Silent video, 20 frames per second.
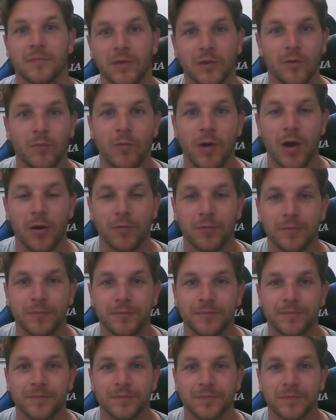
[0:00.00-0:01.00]
Well,
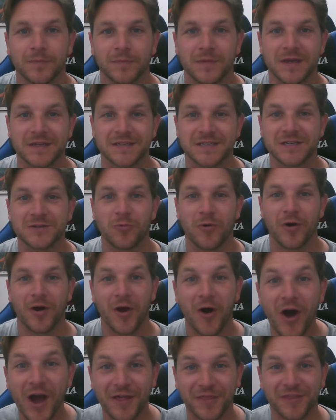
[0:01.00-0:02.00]
this is why
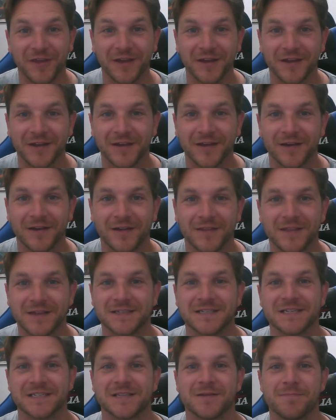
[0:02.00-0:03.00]
I think this
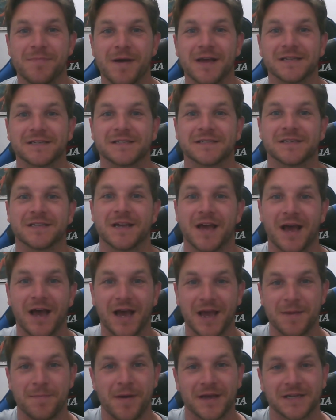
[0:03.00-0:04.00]
is the best
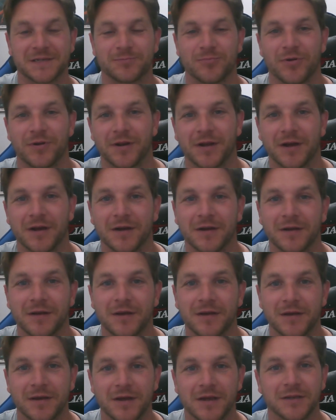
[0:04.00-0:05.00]
apex predator,
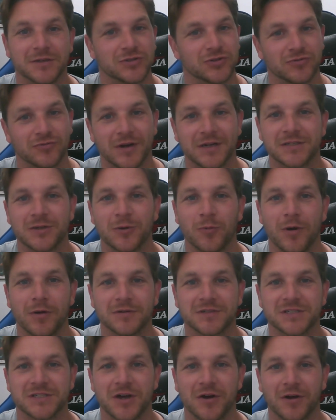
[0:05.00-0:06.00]
Jurassic World
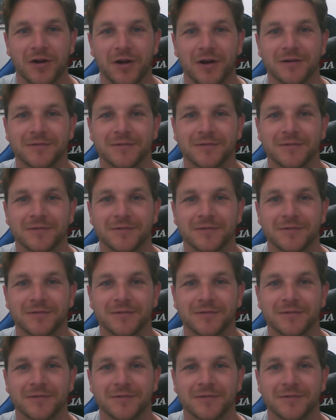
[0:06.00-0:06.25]
Saga.